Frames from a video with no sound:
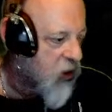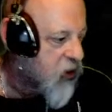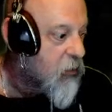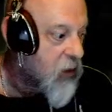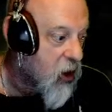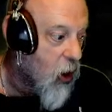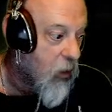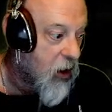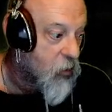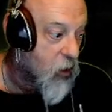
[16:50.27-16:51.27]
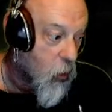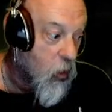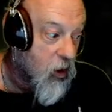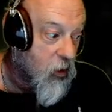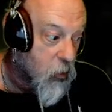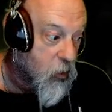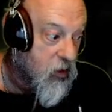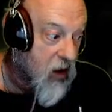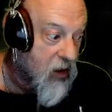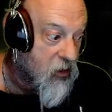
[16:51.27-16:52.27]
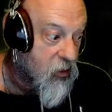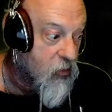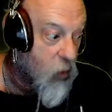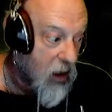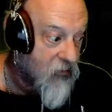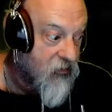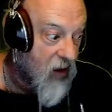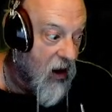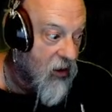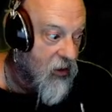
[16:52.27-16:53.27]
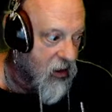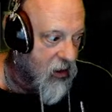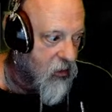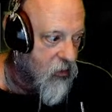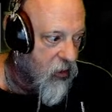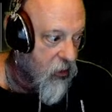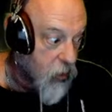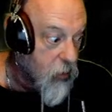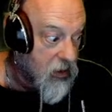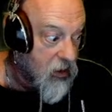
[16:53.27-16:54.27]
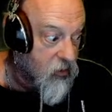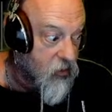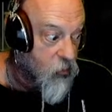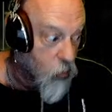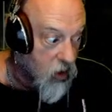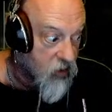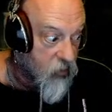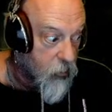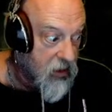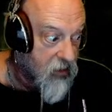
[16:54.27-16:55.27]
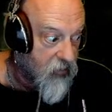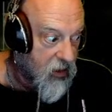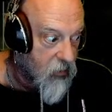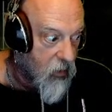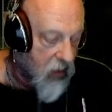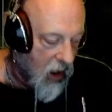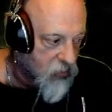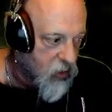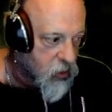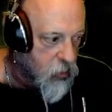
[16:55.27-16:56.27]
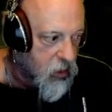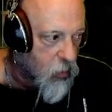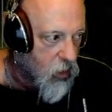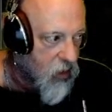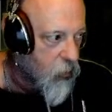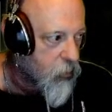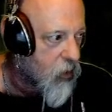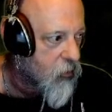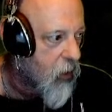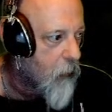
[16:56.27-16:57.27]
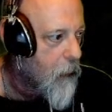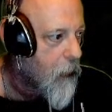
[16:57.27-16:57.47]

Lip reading: simply going and recording 30 seconds of wave file is 3 minutes of work for me to figure out how to do it in whatever program.